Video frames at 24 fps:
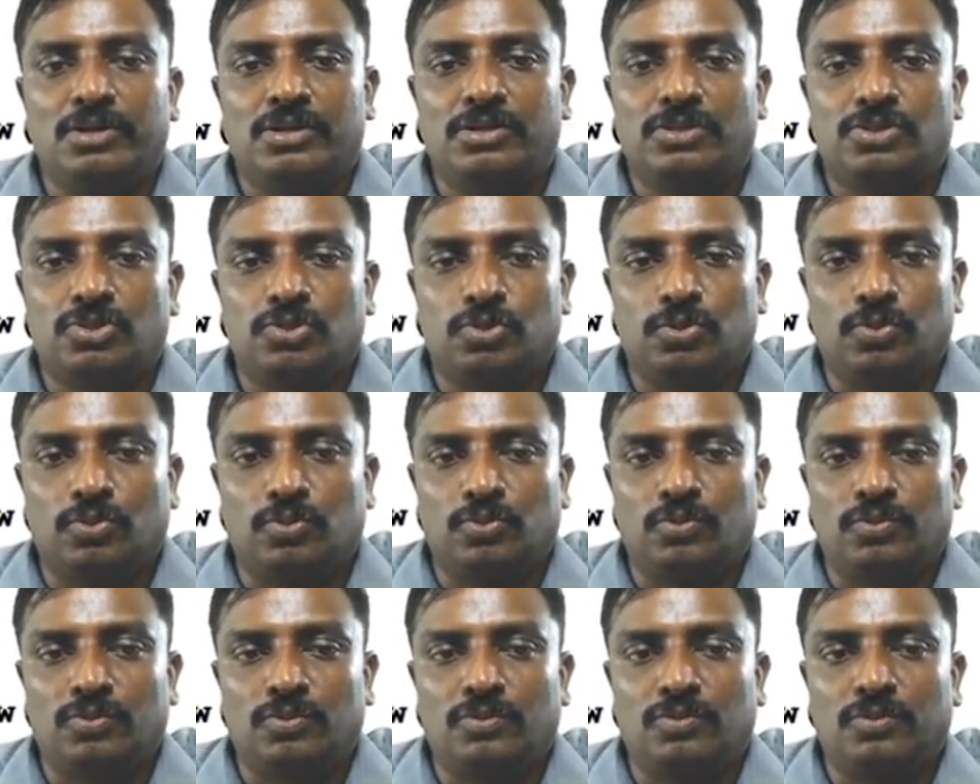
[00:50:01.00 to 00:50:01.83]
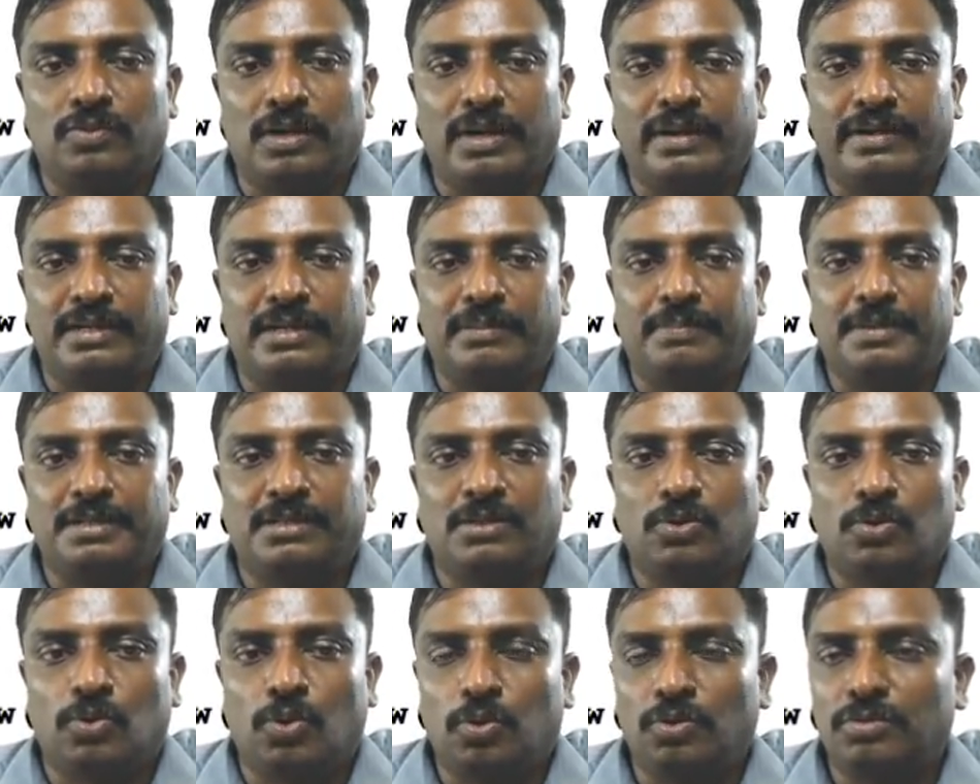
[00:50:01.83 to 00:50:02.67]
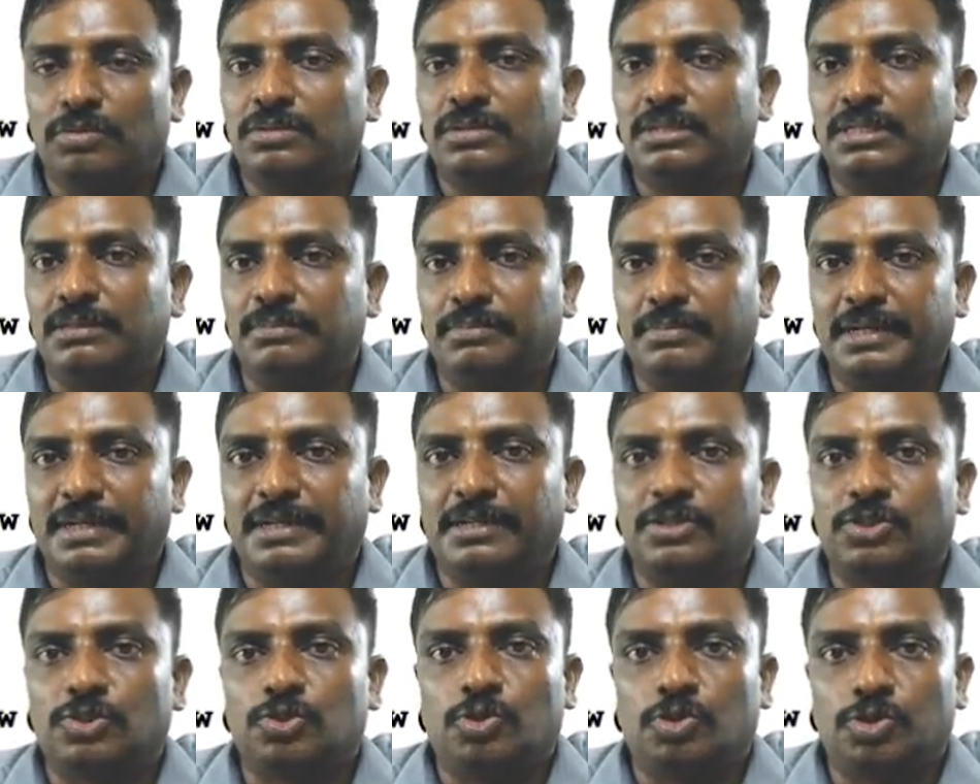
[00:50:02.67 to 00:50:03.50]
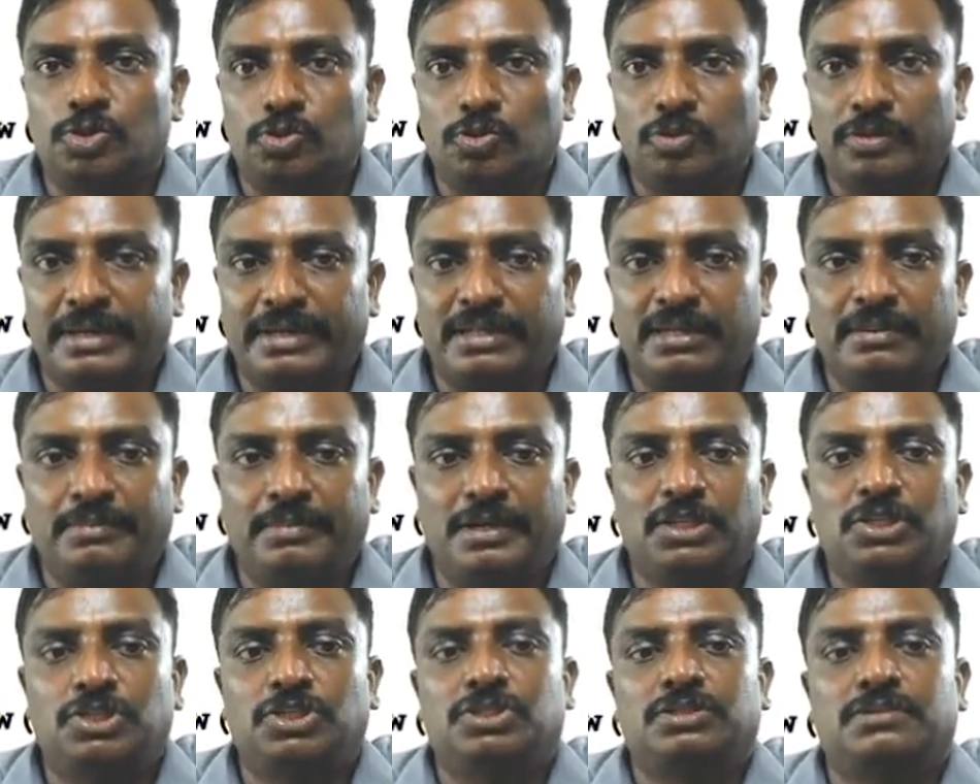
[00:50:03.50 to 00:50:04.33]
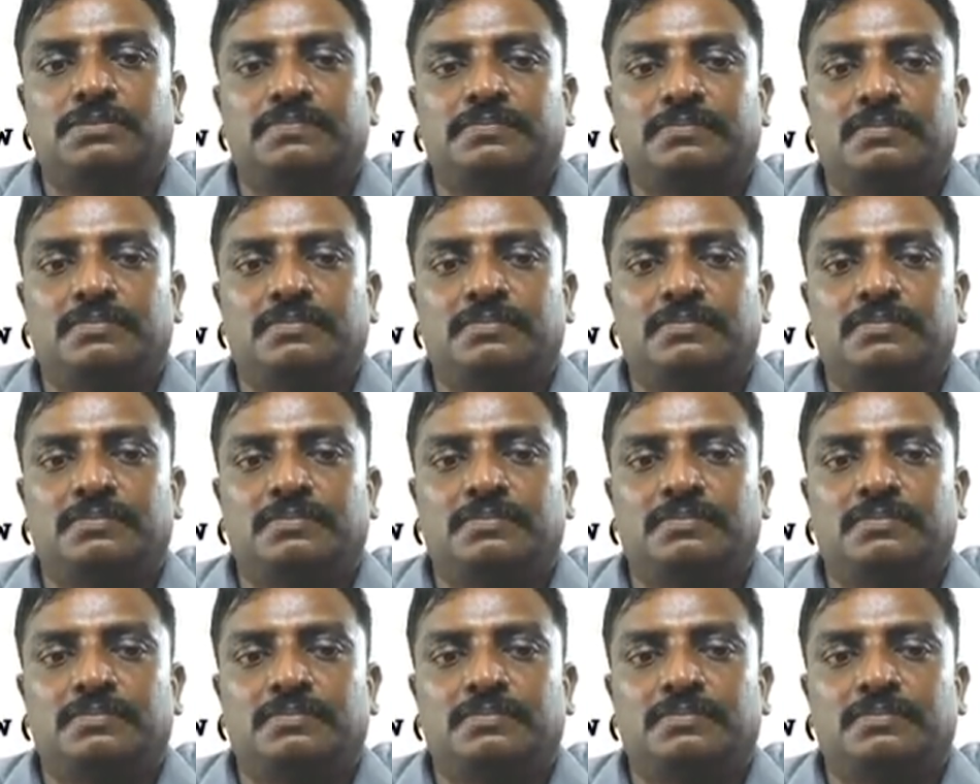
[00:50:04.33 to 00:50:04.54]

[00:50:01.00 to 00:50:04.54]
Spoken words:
So I repeat the code. In read is to read the image.